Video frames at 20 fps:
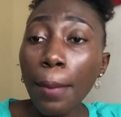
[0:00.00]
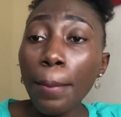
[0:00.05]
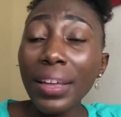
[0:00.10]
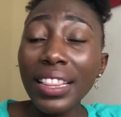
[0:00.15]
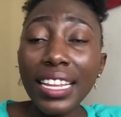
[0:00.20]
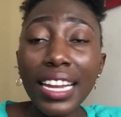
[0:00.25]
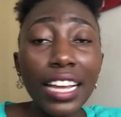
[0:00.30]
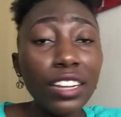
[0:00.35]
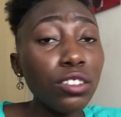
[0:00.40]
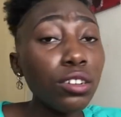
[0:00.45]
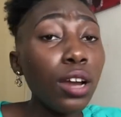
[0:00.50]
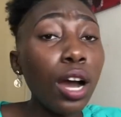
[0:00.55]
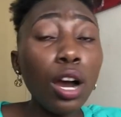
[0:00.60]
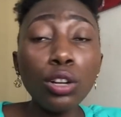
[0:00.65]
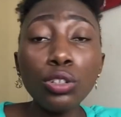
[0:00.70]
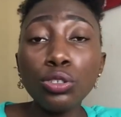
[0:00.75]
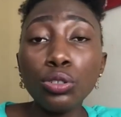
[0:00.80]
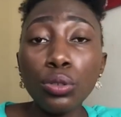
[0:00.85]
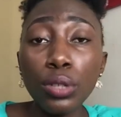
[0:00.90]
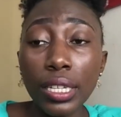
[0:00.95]
but then i don't know
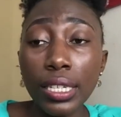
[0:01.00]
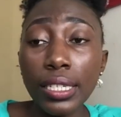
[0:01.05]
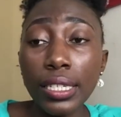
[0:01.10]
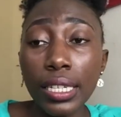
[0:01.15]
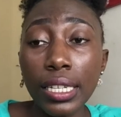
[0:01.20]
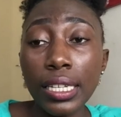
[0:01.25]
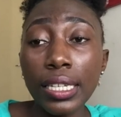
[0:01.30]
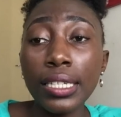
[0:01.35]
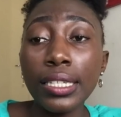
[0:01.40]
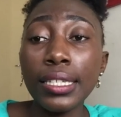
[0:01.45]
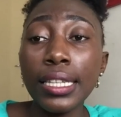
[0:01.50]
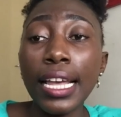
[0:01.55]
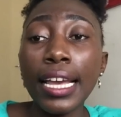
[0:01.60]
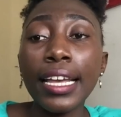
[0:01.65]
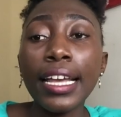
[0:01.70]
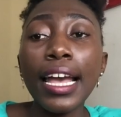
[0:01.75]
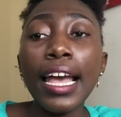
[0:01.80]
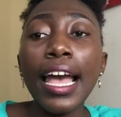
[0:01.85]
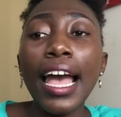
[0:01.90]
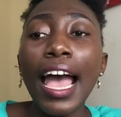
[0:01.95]
how true this is
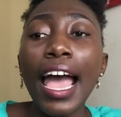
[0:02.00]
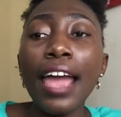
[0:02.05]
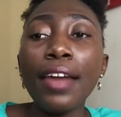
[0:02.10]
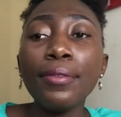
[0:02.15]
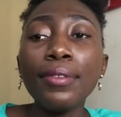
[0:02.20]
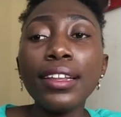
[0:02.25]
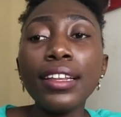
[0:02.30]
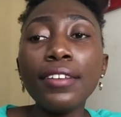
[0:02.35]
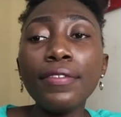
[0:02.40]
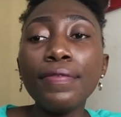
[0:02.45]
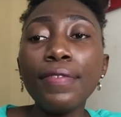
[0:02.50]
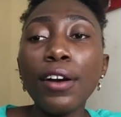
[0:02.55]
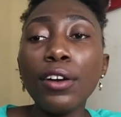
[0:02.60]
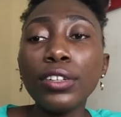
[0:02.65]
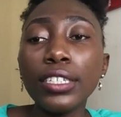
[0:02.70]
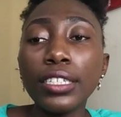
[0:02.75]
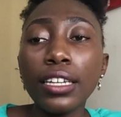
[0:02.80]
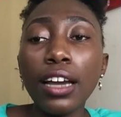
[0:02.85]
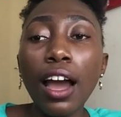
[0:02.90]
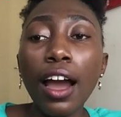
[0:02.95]
like i really
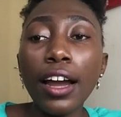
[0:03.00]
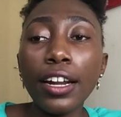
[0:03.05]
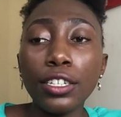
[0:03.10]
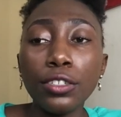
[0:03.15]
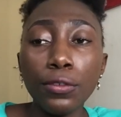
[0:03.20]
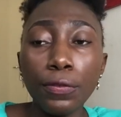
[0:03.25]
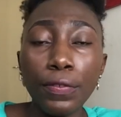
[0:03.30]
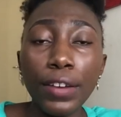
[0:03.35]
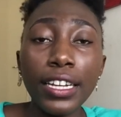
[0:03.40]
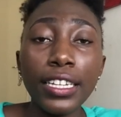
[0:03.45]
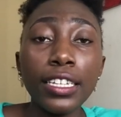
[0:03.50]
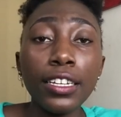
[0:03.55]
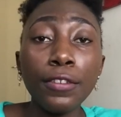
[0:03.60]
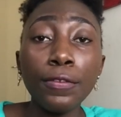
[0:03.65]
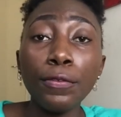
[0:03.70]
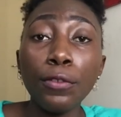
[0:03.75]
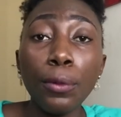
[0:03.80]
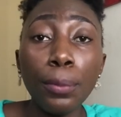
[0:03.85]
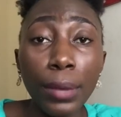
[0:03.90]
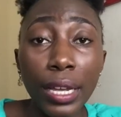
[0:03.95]
found it hard to find
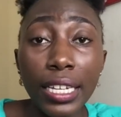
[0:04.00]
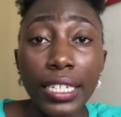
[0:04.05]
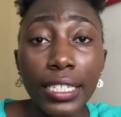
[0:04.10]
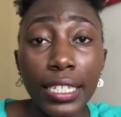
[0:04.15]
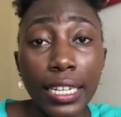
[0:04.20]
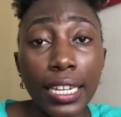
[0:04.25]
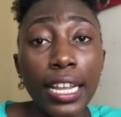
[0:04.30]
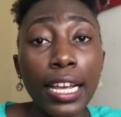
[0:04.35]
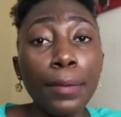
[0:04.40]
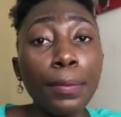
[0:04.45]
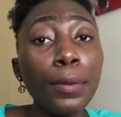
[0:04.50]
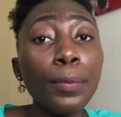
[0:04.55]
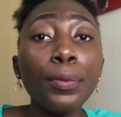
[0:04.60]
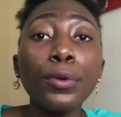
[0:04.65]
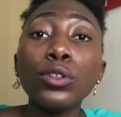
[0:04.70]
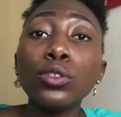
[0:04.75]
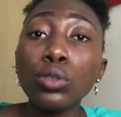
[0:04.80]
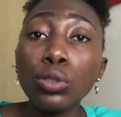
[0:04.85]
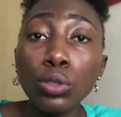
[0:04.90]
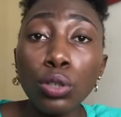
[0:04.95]
information like
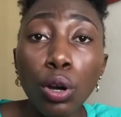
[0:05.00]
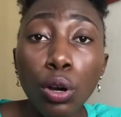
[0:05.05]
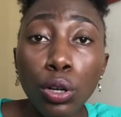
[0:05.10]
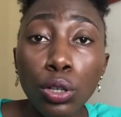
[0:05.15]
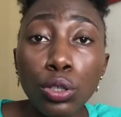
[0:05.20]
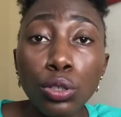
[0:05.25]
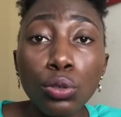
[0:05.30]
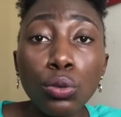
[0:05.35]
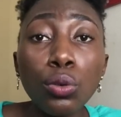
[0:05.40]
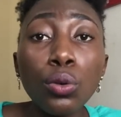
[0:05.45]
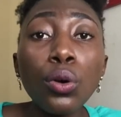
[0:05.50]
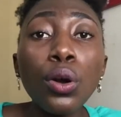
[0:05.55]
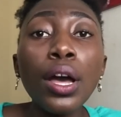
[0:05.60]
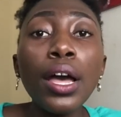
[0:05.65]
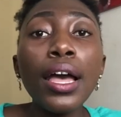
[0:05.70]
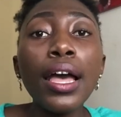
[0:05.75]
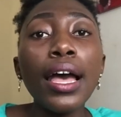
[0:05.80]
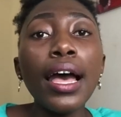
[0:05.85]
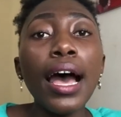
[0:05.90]
people to talk to